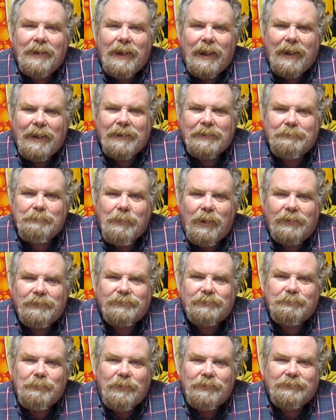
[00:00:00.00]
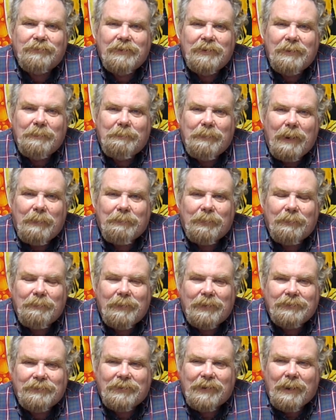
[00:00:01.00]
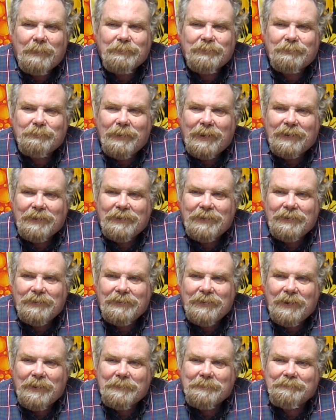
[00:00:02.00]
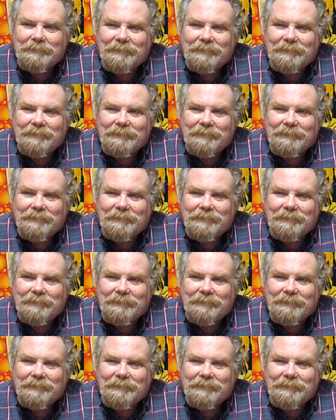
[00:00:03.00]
I think that's mostly the peppermint that I'm smelling in there.